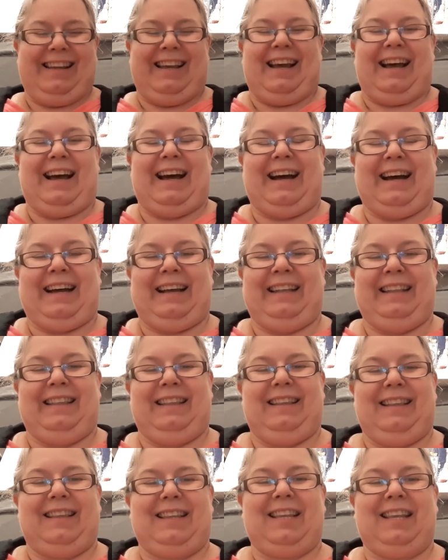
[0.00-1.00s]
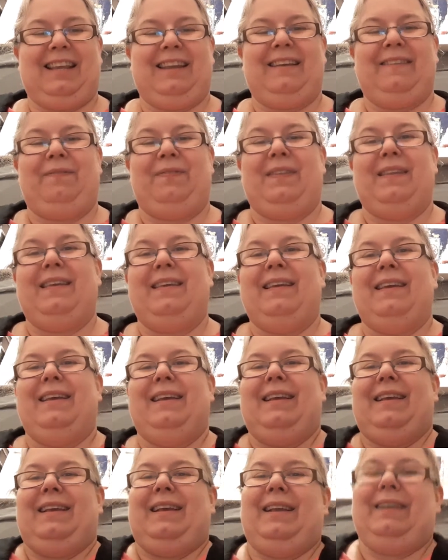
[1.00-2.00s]
and
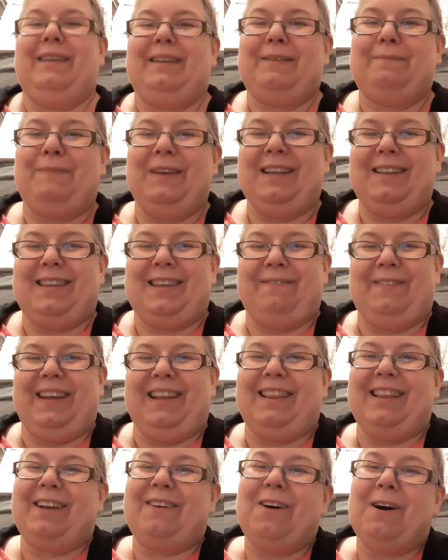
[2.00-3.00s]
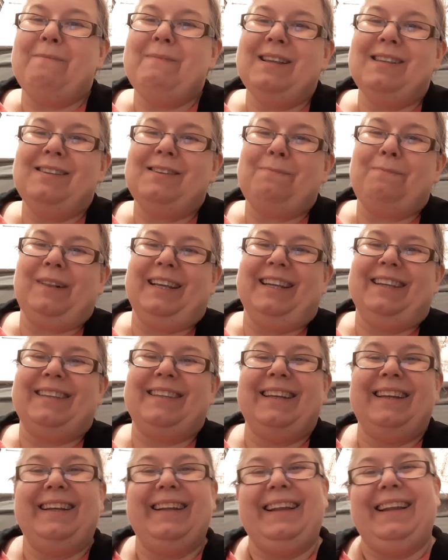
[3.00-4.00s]
speak to me in the comments
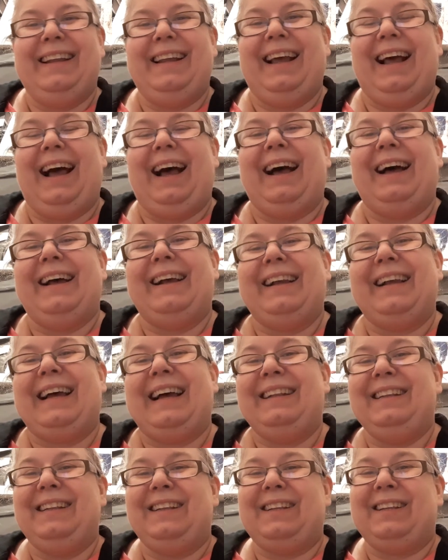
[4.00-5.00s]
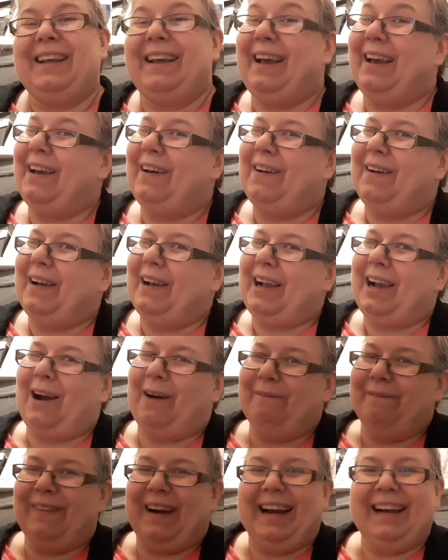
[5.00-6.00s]
please, and
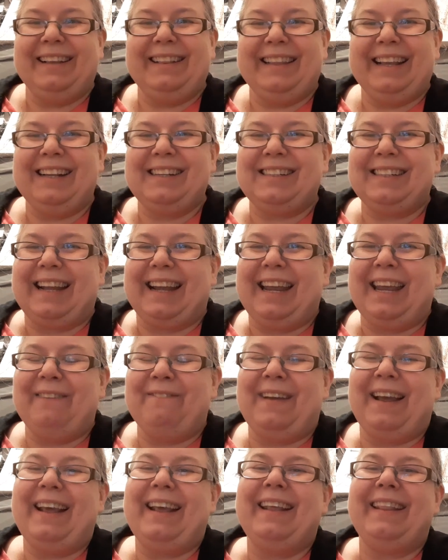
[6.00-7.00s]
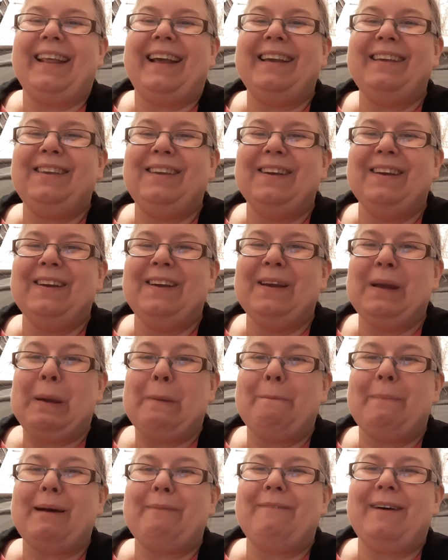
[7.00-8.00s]
come back next time. Thank you.
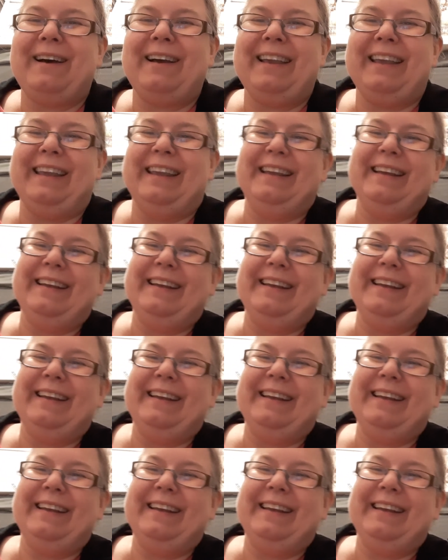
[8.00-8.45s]
Bye bye.